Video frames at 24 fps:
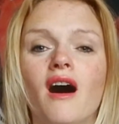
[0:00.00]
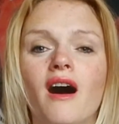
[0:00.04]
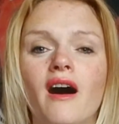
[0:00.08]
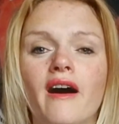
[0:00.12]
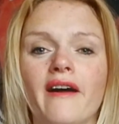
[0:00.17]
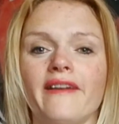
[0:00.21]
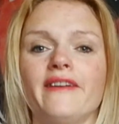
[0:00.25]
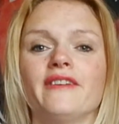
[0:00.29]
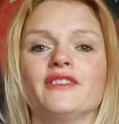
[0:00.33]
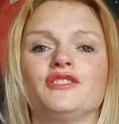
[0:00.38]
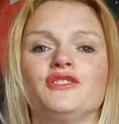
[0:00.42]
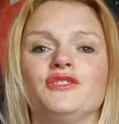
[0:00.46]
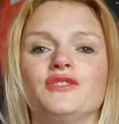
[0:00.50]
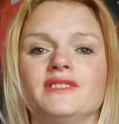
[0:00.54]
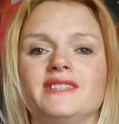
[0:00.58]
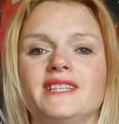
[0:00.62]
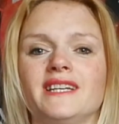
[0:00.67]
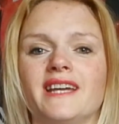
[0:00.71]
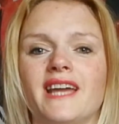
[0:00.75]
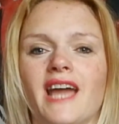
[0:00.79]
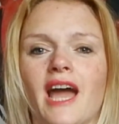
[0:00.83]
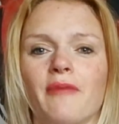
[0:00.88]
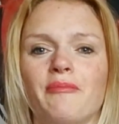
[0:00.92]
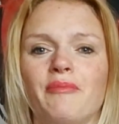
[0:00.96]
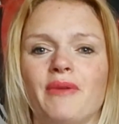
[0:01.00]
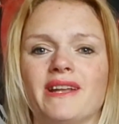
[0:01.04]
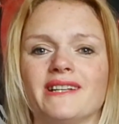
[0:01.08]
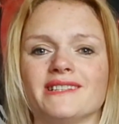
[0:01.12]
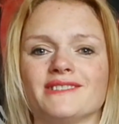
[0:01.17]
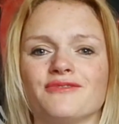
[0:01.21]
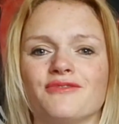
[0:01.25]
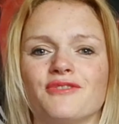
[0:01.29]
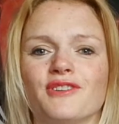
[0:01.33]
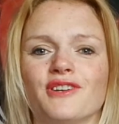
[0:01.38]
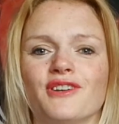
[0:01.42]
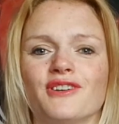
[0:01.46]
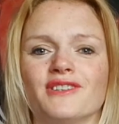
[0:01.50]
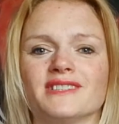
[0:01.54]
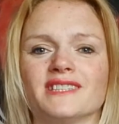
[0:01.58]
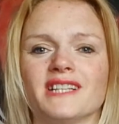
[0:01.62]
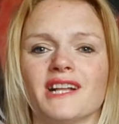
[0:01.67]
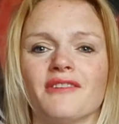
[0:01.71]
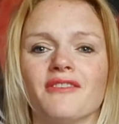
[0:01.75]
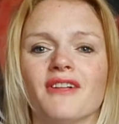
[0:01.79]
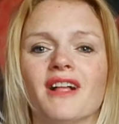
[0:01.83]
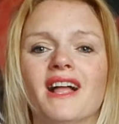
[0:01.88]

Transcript: Are you choosing happiness for yourself?